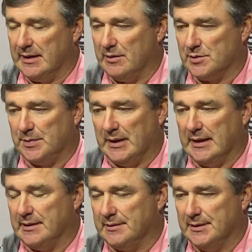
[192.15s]
He was
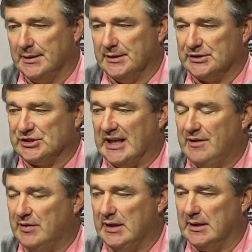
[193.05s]
playing
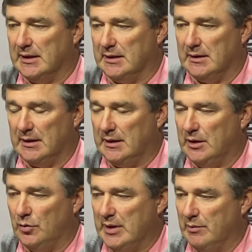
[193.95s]
safety and
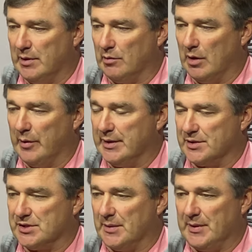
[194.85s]
knew he would grow into
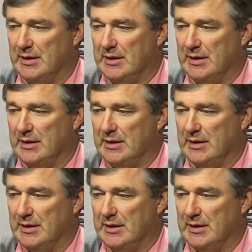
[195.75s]
something.